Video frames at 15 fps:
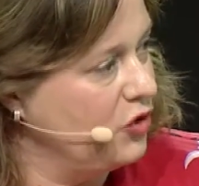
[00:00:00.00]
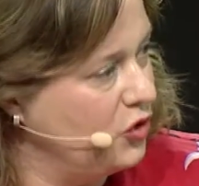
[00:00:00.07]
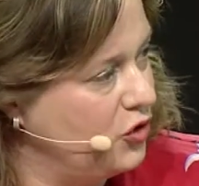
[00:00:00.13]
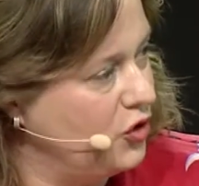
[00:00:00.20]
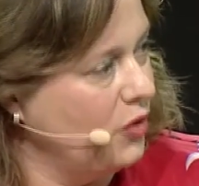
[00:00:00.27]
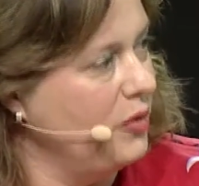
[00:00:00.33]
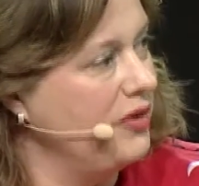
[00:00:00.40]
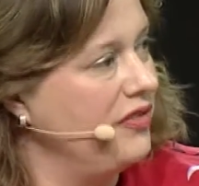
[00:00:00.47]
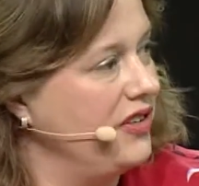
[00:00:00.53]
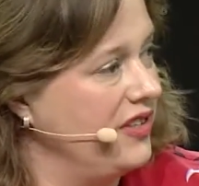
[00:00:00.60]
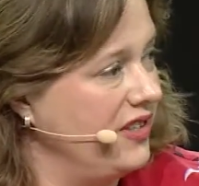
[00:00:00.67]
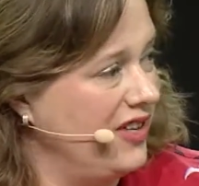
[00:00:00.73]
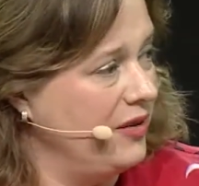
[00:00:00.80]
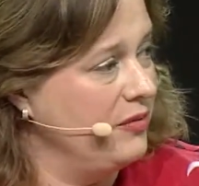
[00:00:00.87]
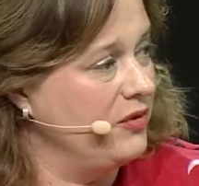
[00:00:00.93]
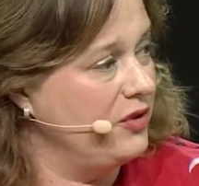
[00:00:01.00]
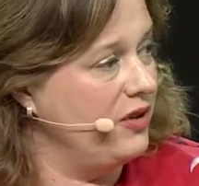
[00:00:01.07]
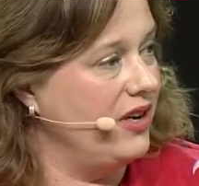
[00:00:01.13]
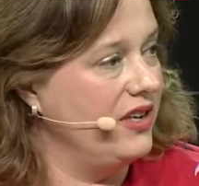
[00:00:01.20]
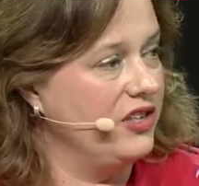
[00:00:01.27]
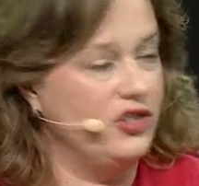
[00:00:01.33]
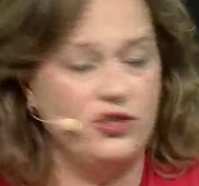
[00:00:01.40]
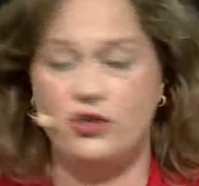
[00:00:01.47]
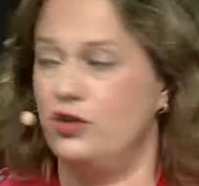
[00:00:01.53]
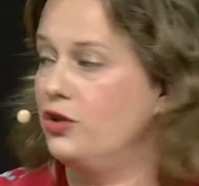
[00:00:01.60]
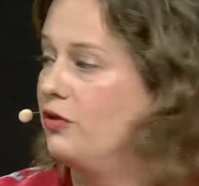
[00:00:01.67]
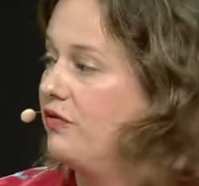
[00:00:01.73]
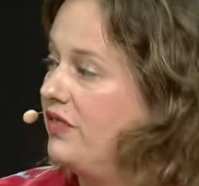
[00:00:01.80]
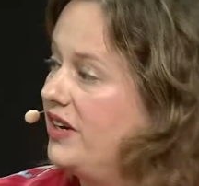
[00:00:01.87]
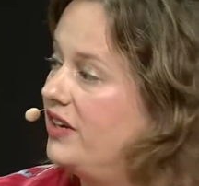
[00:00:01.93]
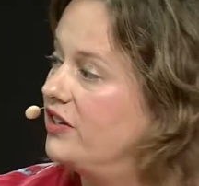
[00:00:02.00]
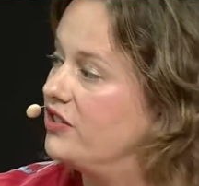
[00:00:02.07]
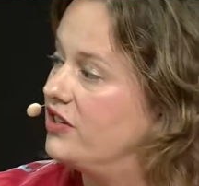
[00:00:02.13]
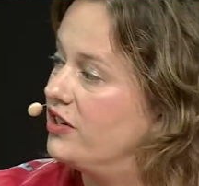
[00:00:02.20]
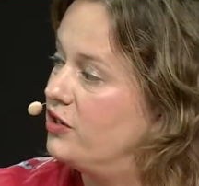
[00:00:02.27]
some of the times, and it's just convenience.